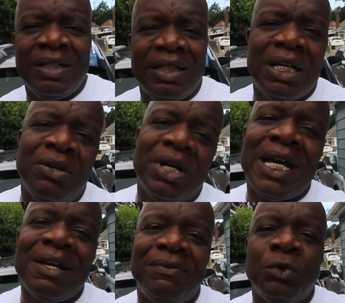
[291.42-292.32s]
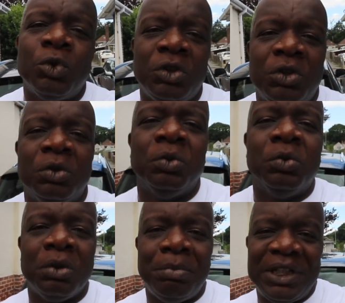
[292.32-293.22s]
Now I have ordered
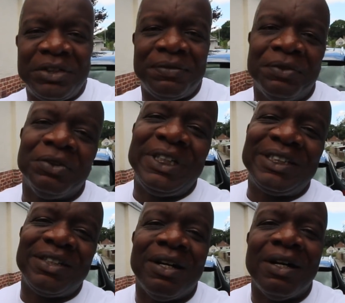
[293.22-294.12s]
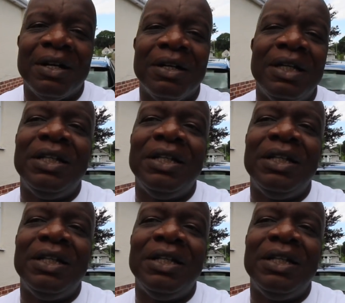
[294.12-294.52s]
all the bits for this car,